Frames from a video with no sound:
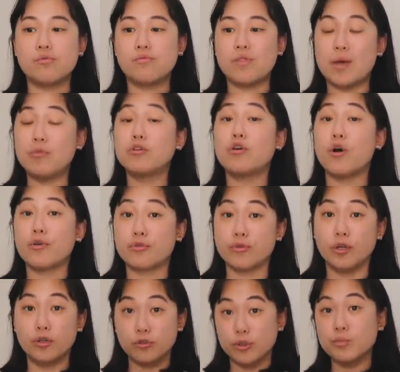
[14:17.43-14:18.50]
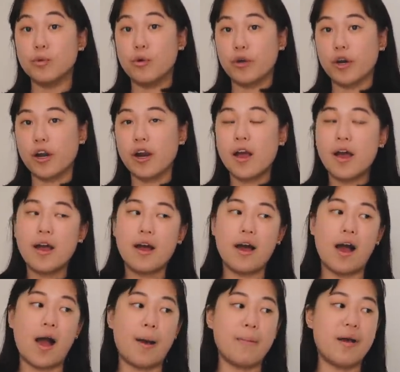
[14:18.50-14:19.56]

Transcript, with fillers: they will go through a group order um,